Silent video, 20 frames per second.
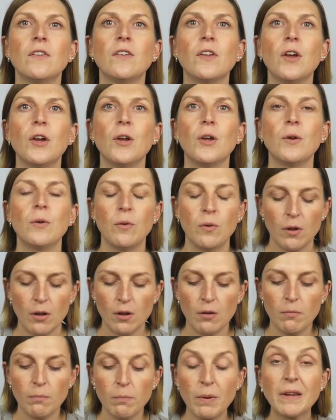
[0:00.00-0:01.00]
So
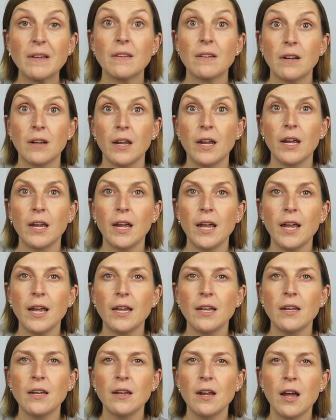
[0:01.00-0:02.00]
basically,
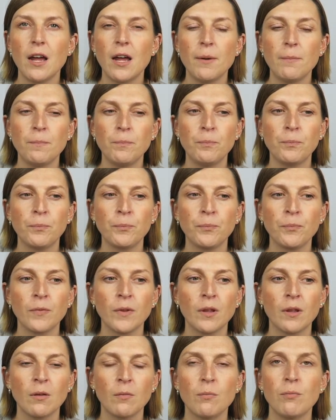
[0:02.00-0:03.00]
in
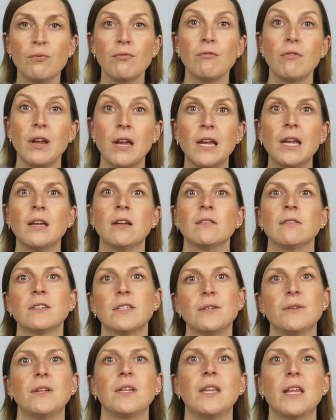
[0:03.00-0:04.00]

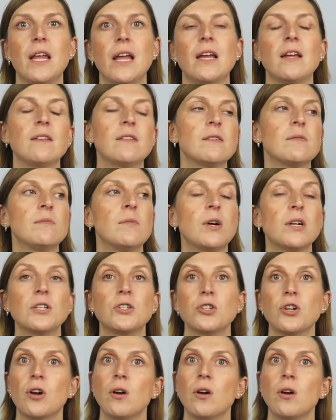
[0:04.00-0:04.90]
pre-doing this, my